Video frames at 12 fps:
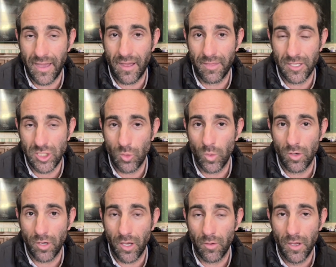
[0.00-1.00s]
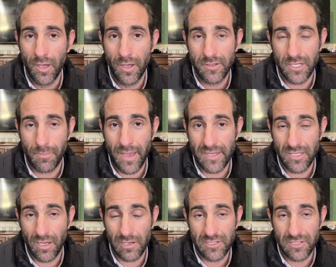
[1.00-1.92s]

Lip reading: I think she will go to the mares hurdle.